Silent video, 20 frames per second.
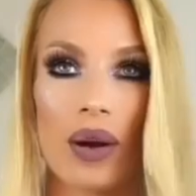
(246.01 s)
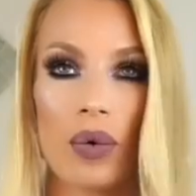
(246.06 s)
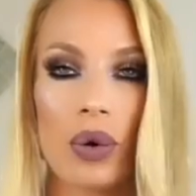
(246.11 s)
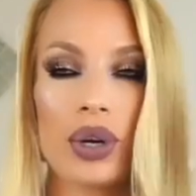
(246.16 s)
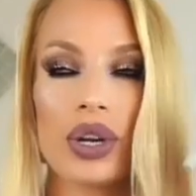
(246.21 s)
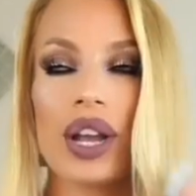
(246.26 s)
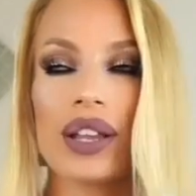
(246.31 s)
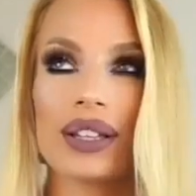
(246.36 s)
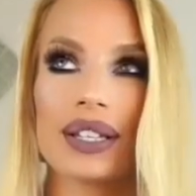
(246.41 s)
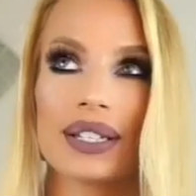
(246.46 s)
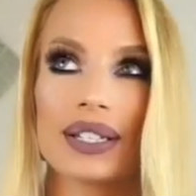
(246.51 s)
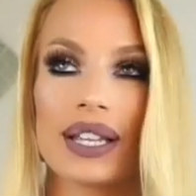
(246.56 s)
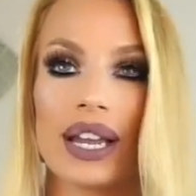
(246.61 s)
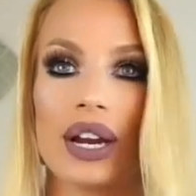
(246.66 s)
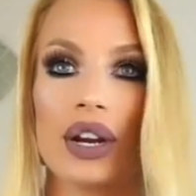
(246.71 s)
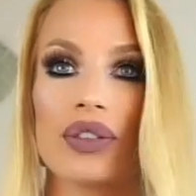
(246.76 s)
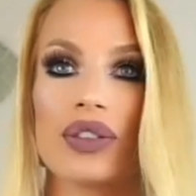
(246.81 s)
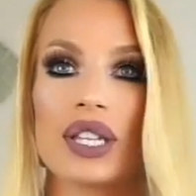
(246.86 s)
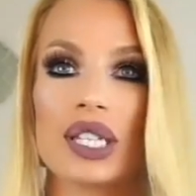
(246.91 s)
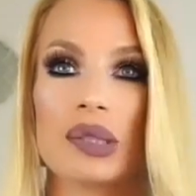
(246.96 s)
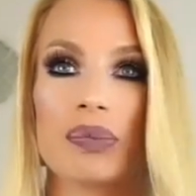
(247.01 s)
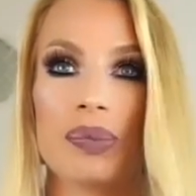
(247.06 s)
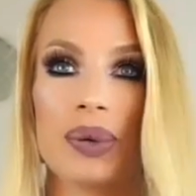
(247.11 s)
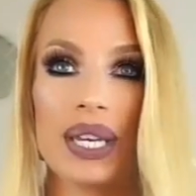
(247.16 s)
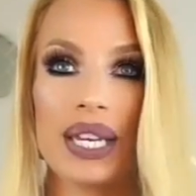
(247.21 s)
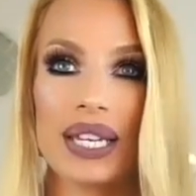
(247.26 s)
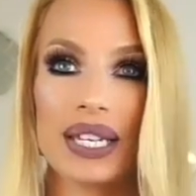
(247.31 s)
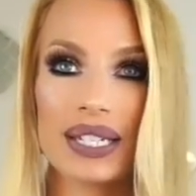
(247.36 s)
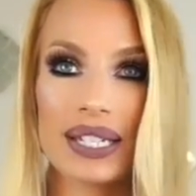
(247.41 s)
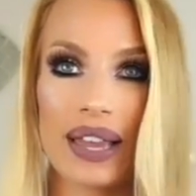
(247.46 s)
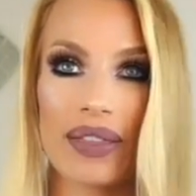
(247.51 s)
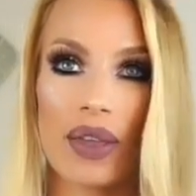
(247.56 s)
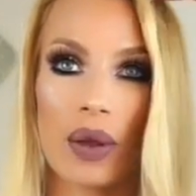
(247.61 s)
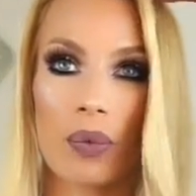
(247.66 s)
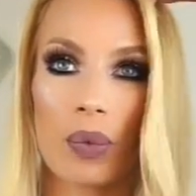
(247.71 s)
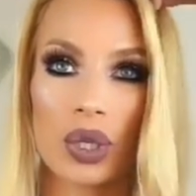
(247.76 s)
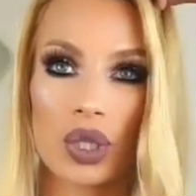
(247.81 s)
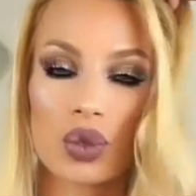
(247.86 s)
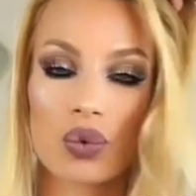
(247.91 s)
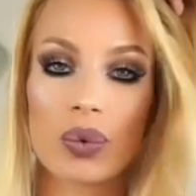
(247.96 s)
or not this layer, this piece, and then
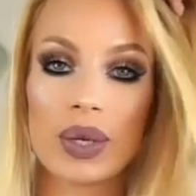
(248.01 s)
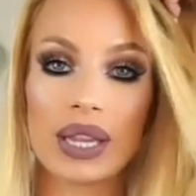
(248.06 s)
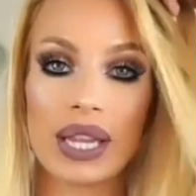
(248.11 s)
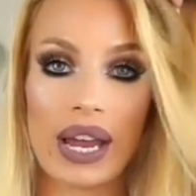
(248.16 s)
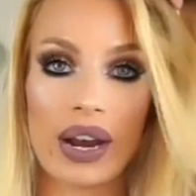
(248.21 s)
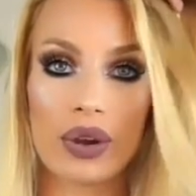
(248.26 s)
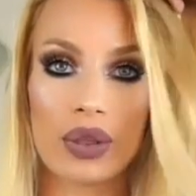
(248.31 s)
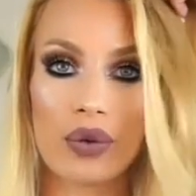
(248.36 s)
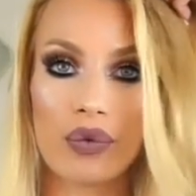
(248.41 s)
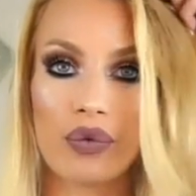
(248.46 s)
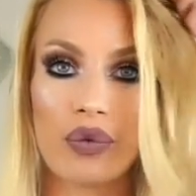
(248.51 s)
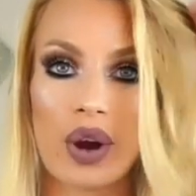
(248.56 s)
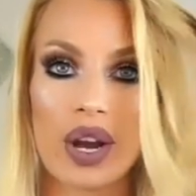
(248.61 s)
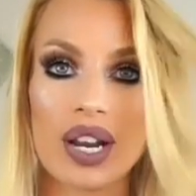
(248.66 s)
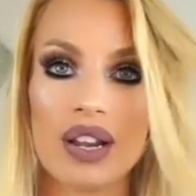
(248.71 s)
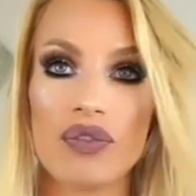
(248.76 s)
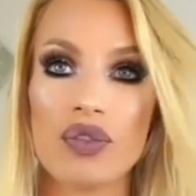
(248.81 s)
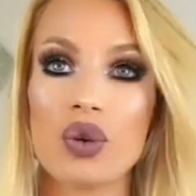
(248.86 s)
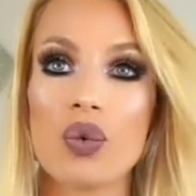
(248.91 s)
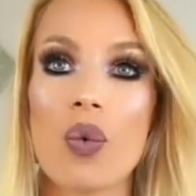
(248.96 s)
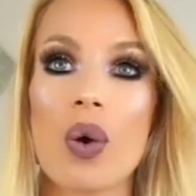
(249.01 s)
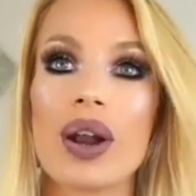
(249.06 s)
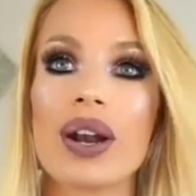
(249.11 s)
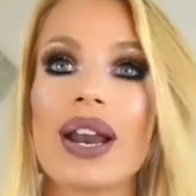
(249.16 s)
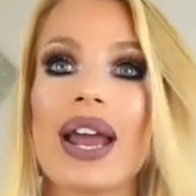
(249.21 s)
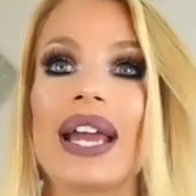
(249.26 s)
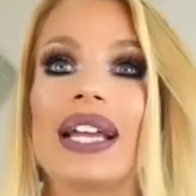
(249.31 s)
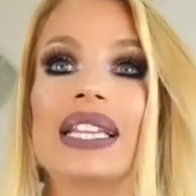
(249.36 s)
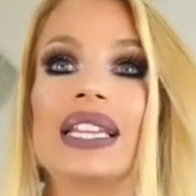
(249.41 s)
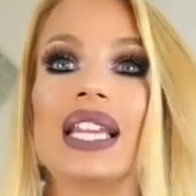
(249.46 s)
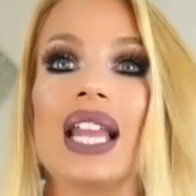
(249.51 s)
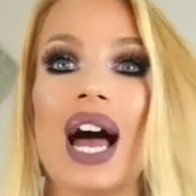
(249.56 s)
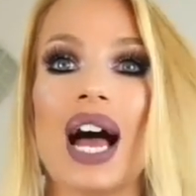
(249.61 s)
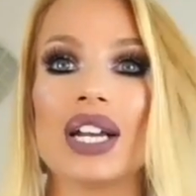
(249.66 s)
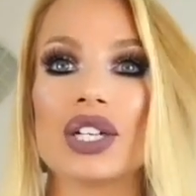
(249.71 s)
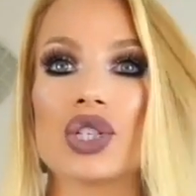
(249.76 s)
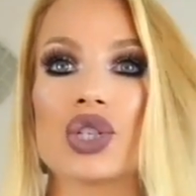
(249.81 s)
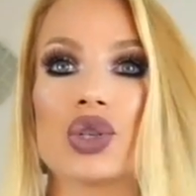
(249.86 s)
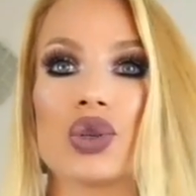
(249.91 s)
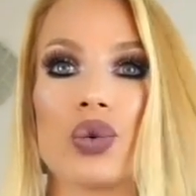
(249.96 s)
once we layer the front, if you want it a
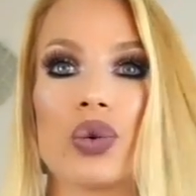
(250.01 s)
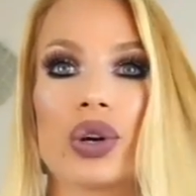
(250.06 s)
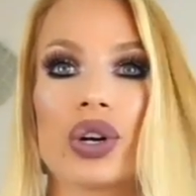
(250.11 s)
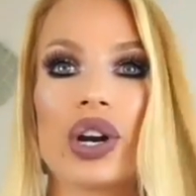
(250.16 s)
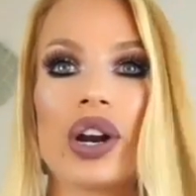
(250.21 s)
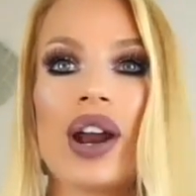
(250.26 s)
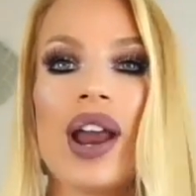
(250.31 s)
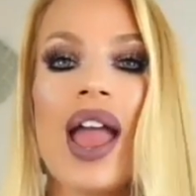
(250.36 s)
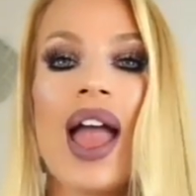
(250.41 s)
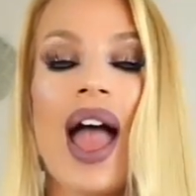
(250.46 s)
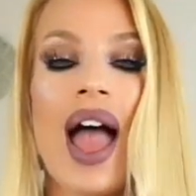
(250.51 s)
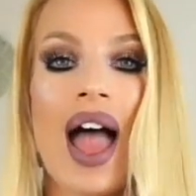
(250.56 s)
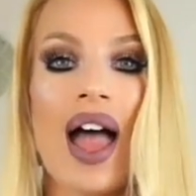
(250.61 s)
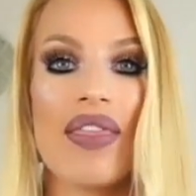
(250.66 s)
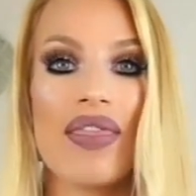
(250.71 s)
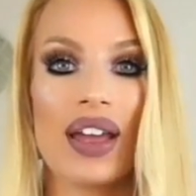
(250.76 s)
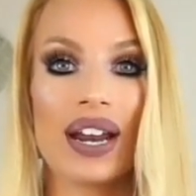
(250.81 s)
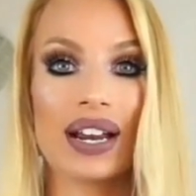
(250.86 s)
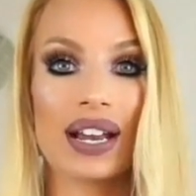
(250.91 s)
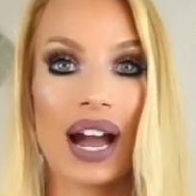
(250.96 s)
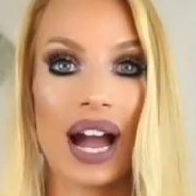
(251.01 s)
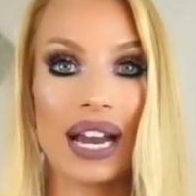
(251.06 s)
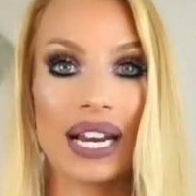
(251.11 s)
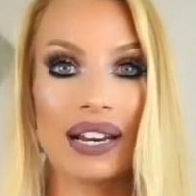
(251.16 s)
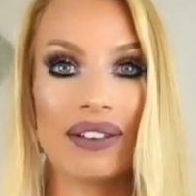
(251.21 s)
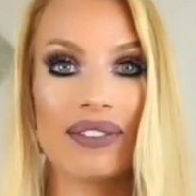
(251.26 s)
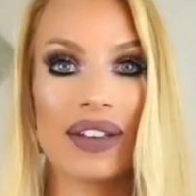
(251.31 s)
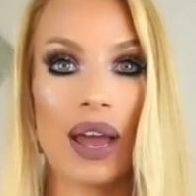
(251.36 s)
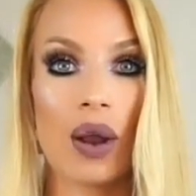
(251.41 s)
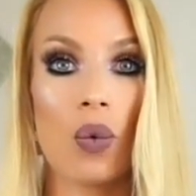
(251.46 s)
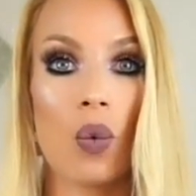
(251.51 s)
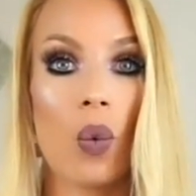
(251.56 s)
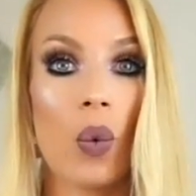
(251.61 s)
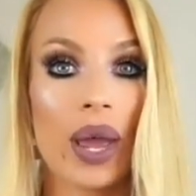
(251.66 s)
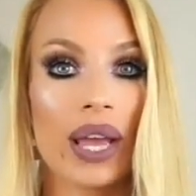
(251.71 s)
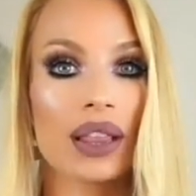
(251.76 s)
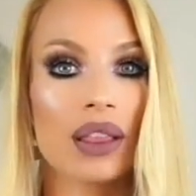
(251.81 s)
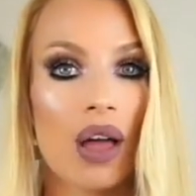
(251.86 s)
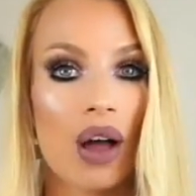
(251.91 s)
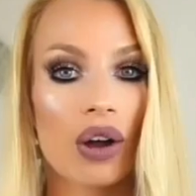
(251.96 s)
lot shorter and then kind of get
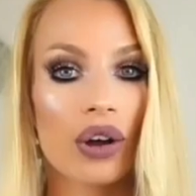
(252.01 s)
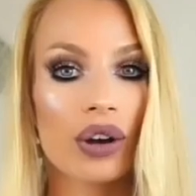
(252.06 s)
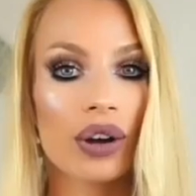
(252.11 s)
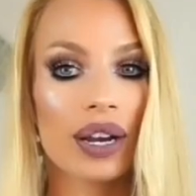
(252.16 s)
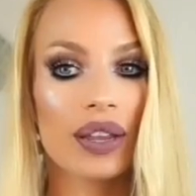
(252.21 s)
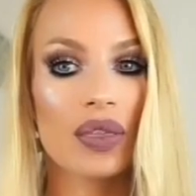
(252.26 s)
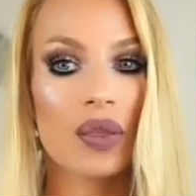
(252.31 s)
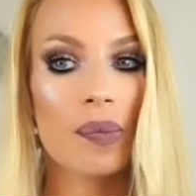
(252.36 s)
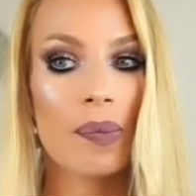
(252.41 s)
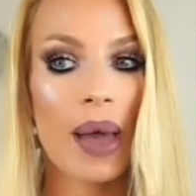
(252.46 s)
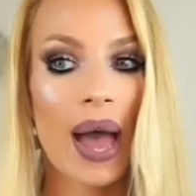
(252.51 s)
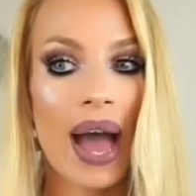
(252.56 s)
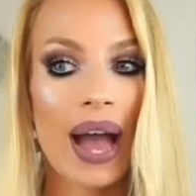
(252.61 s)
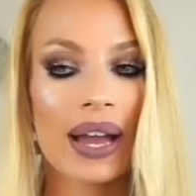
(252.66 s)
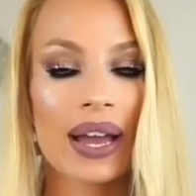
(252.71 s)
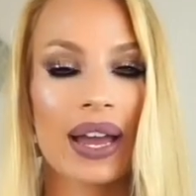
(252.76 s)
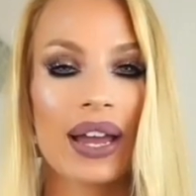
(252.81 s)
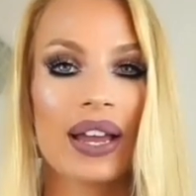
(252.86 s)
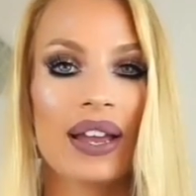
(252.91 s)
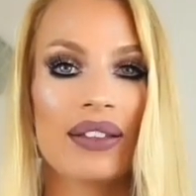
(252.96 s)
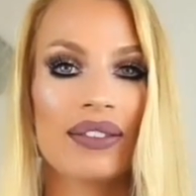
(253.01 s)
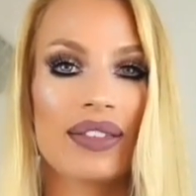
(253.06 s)
way longer in the back,